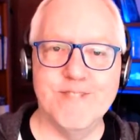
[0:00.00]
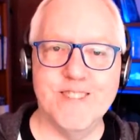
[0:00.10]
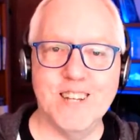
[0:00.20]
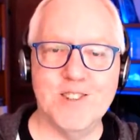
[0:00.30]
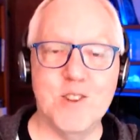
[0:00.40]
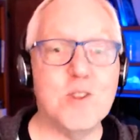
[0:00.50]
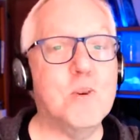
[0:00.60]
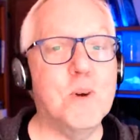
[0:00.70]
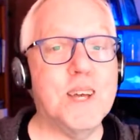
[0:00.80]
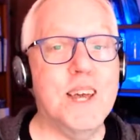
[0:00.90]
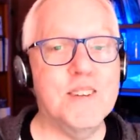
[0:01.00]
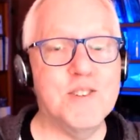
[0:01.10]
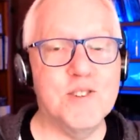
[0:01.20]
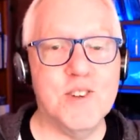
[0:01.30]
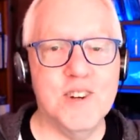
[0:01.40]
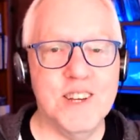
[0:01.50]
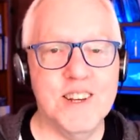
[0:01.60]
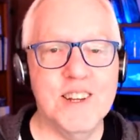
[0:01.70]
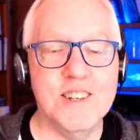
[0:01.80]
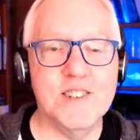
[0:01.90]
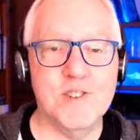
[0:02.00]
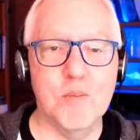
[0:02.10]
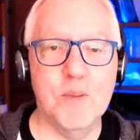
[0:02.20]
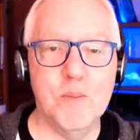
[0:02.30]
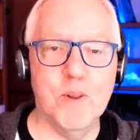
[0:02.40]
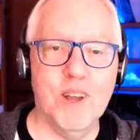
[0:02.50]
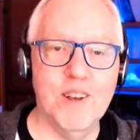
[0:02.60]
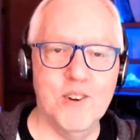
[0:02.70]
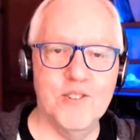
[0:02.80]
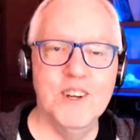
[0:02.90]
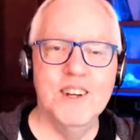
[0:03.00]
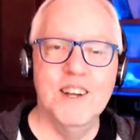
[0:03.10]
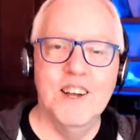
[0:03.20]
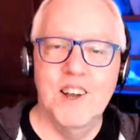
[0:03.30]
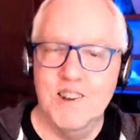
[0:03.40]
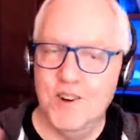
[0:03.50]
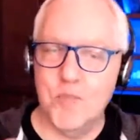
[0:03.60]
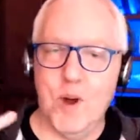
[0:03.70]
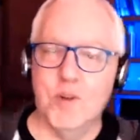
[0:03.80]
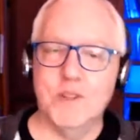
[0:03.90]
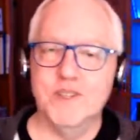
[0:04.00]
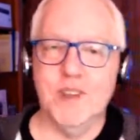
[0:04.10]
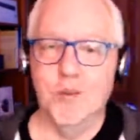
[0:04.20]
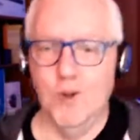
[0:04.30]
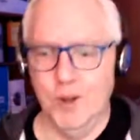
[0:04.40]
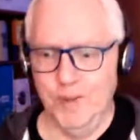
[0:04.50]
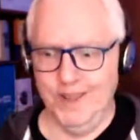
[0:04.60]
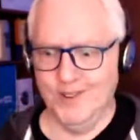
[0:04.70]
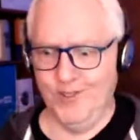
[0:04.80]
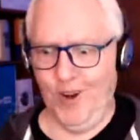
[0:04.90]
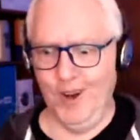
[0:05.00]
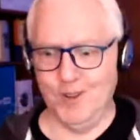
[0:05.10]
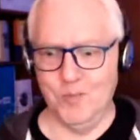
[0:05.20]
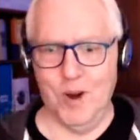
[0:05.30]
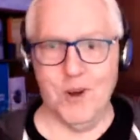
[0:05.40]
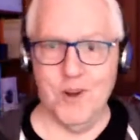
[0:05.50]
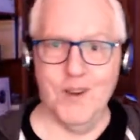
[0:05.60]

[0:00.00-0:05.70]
That's the quick answer, Duncan. And some people I know are probably saying, what do you mean start it tomorrow?